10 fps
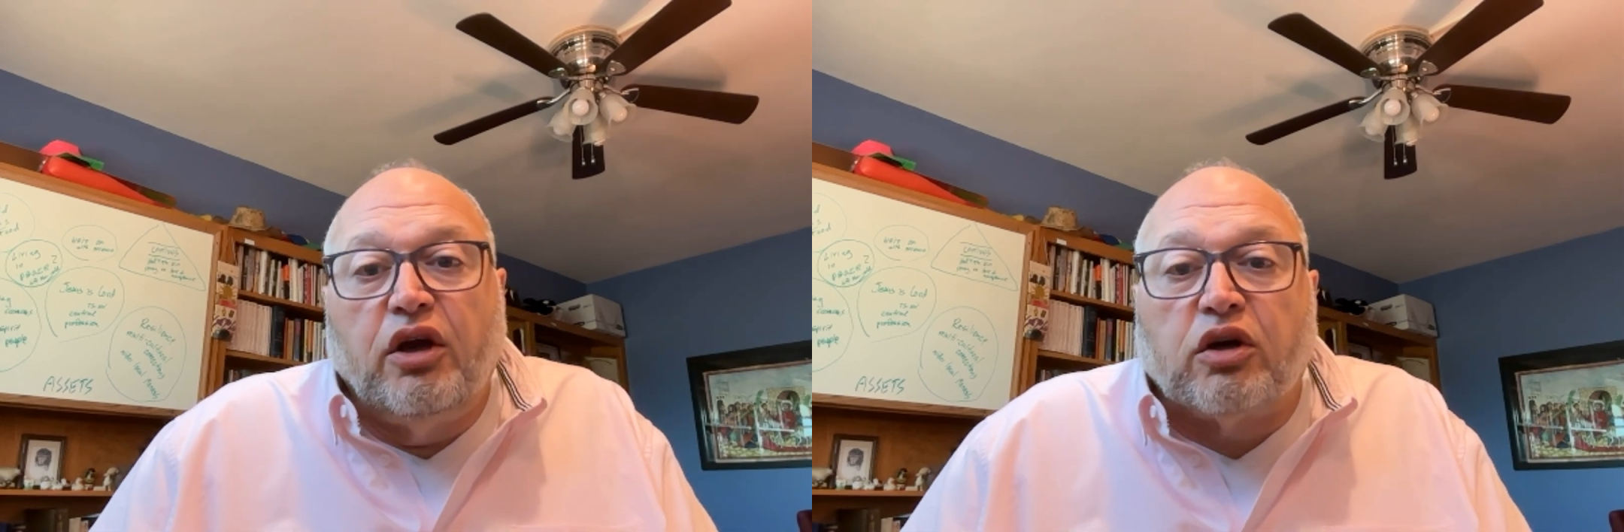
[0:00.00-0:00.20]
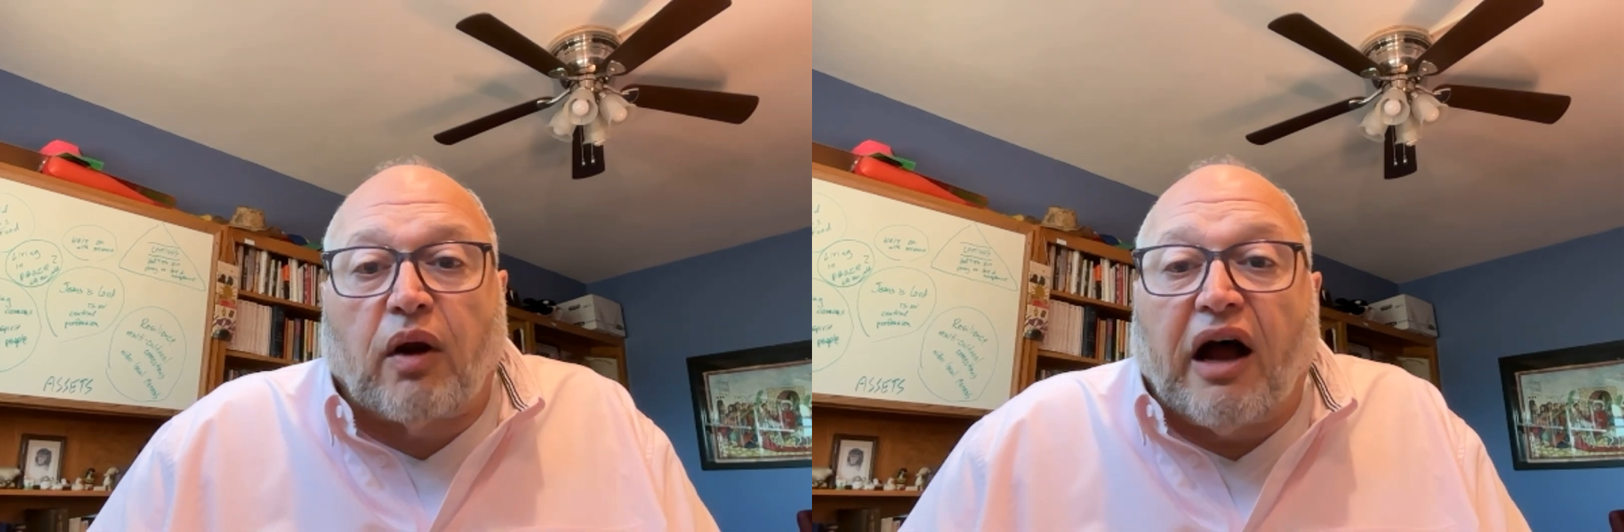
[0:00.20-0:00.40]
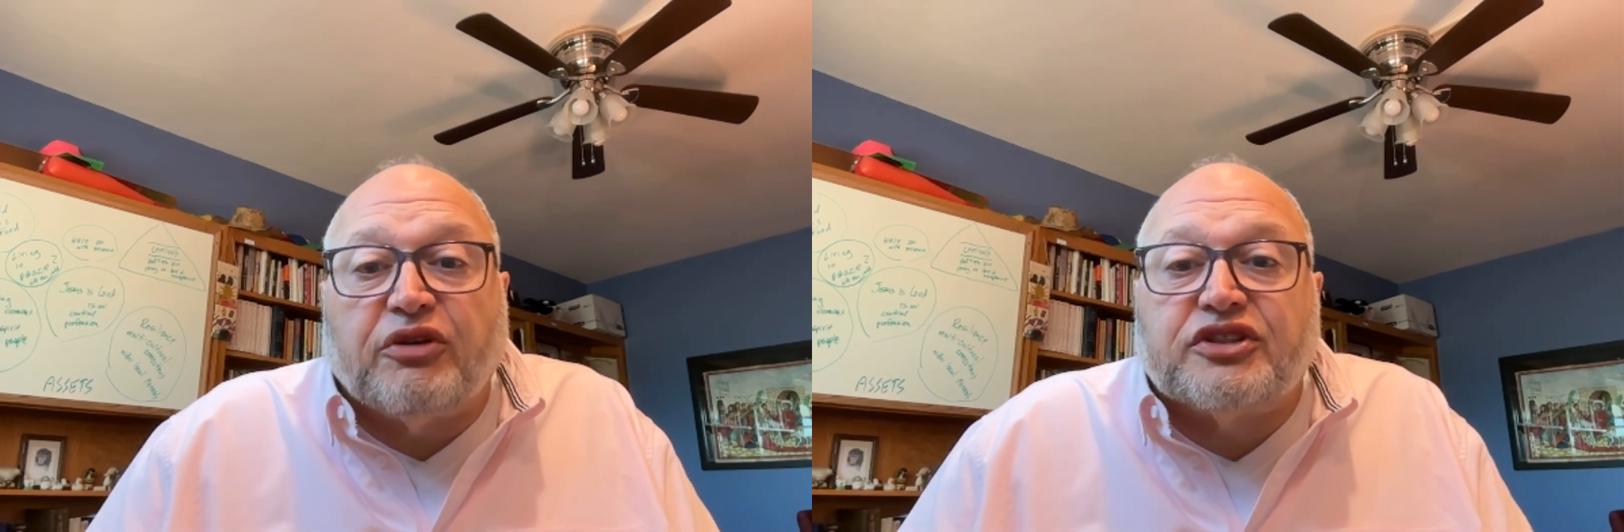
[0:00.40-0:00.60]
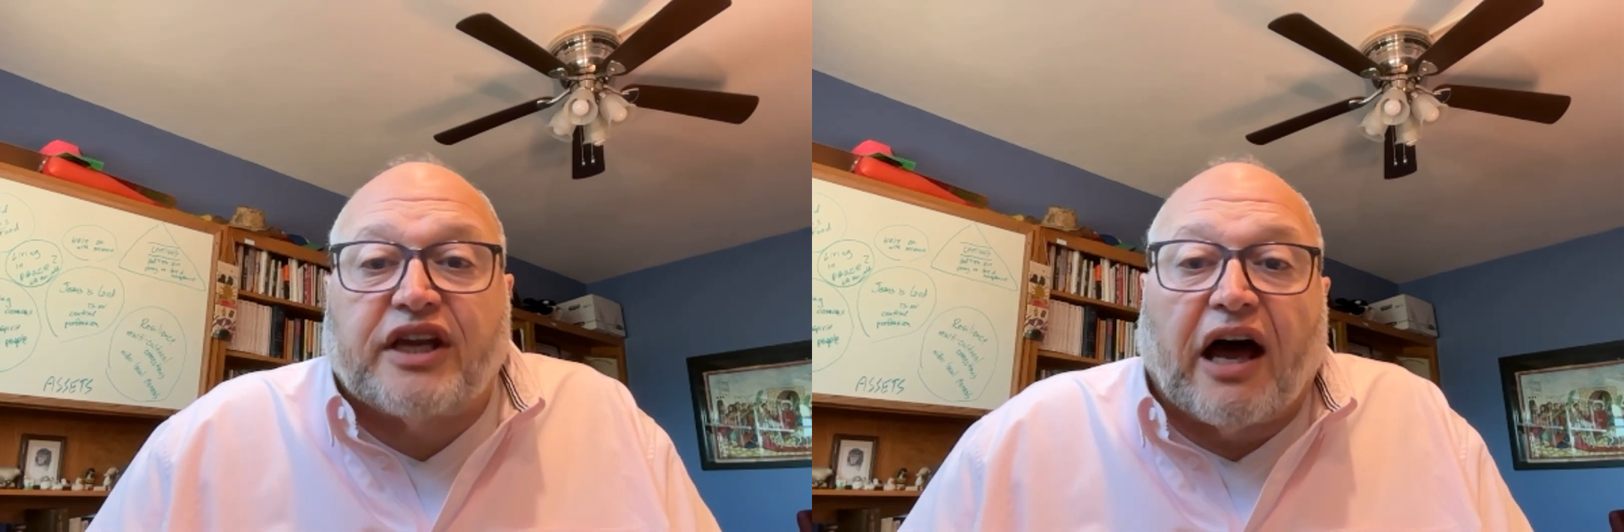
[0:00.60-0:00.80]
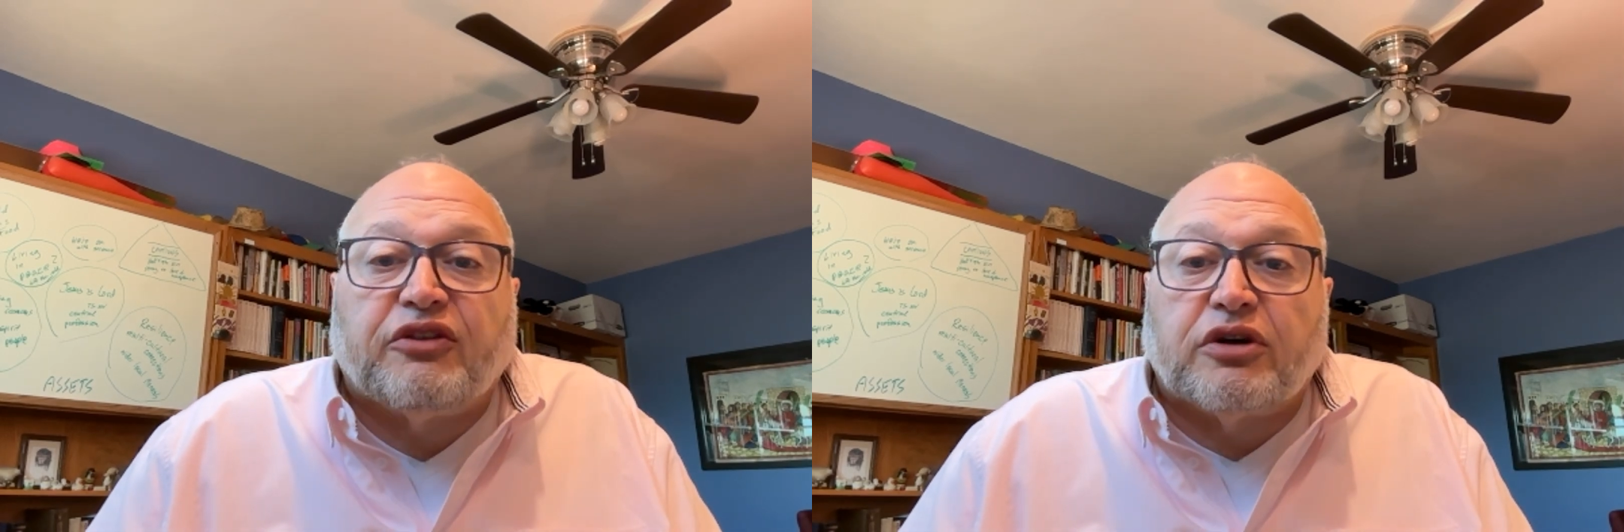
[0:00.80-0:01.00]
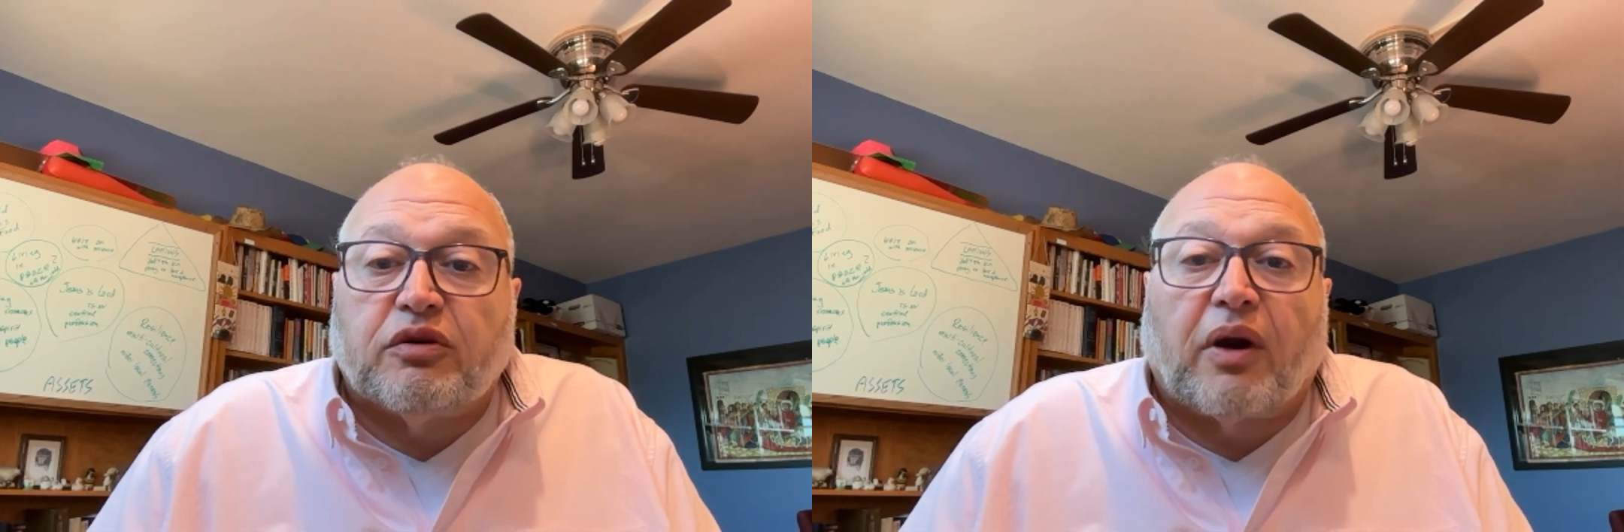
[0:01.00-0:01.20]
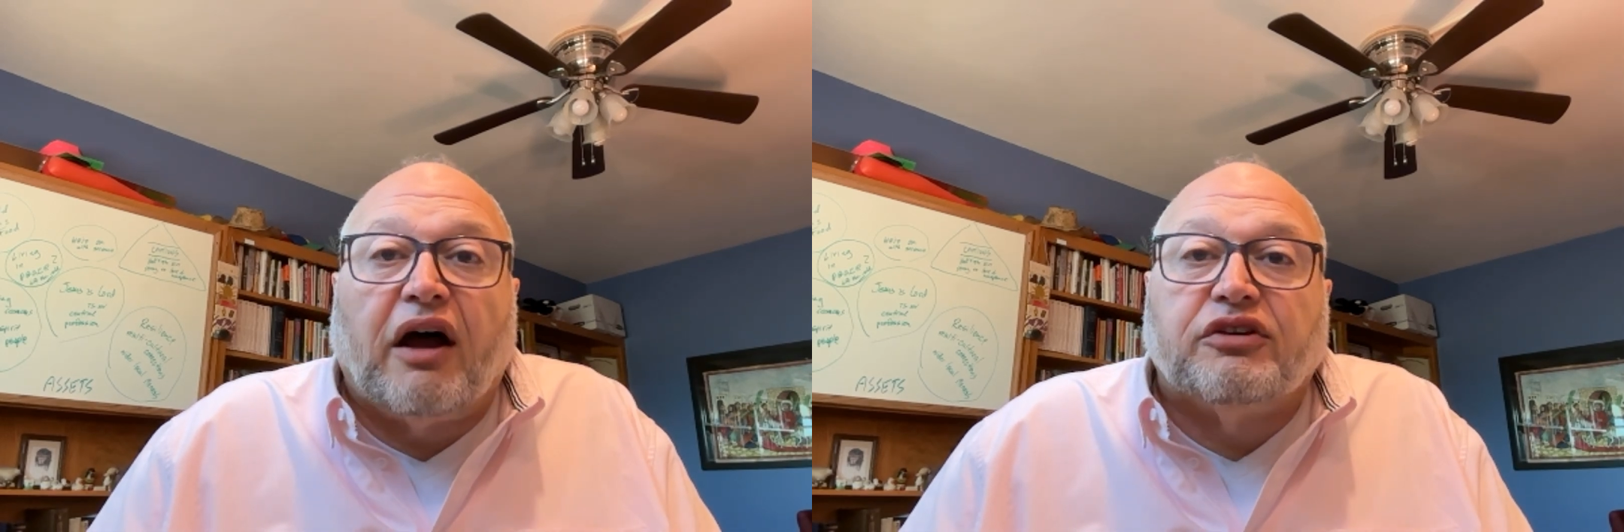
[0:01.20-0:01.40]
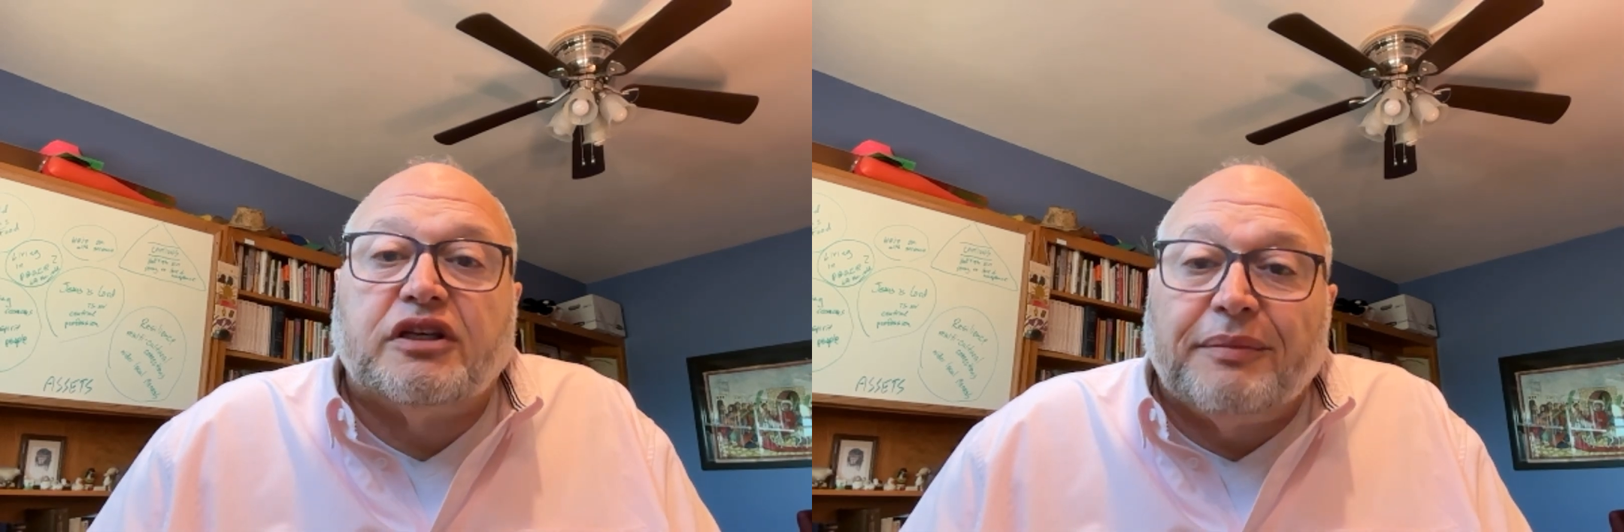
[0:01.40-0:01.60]
Crowds gathered
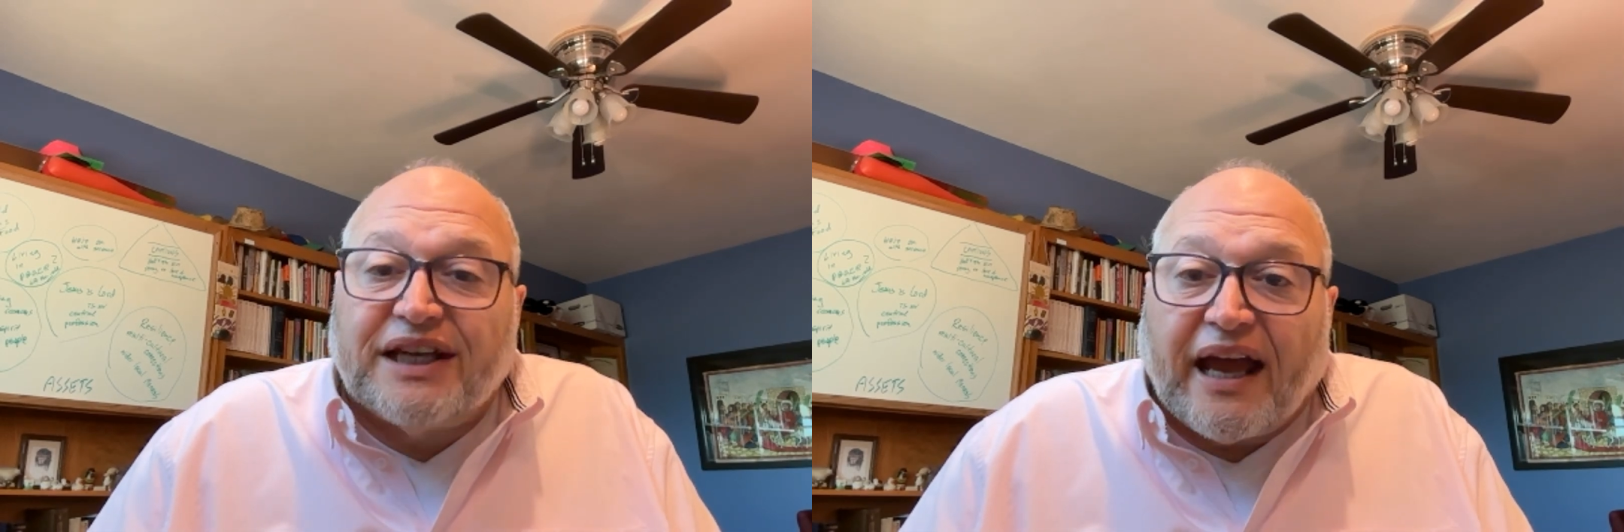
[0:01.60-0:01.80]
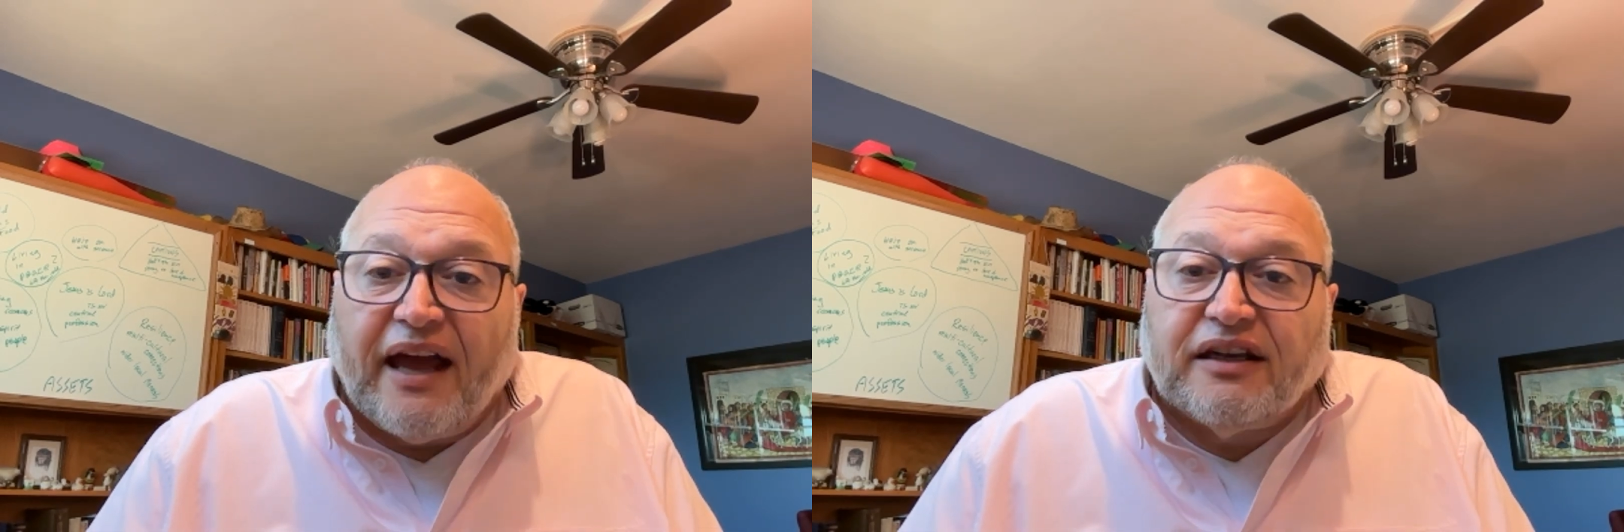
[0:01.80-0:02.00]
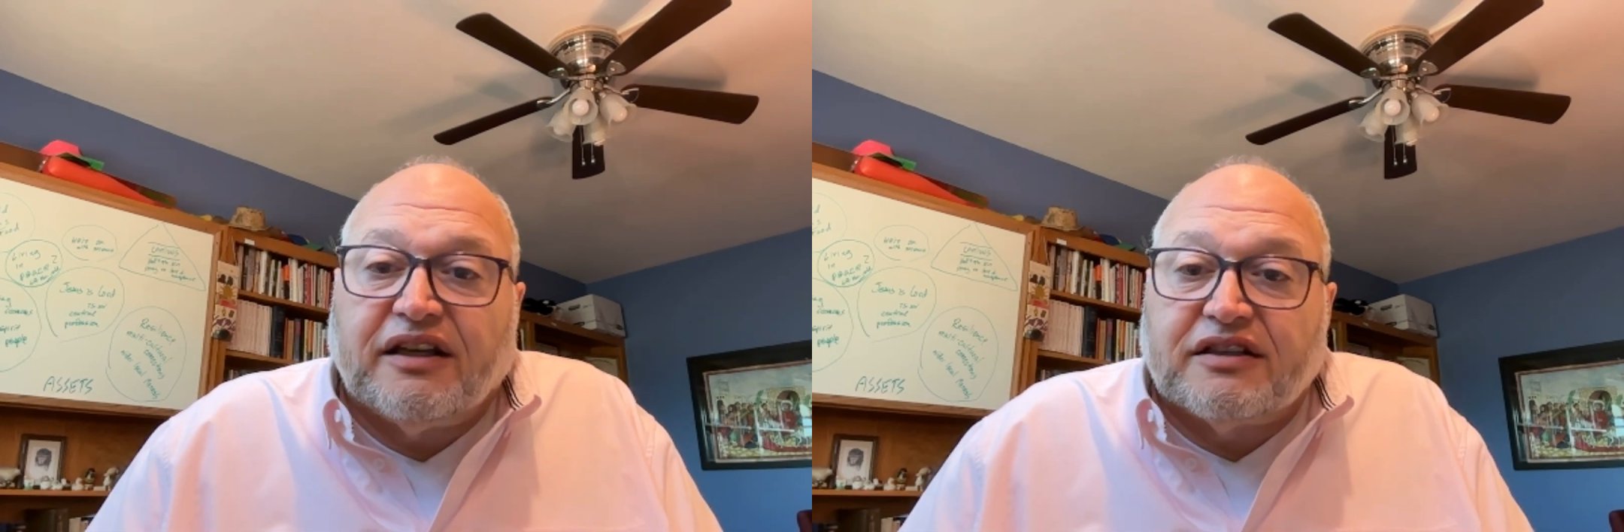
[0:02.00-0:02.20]
around him again,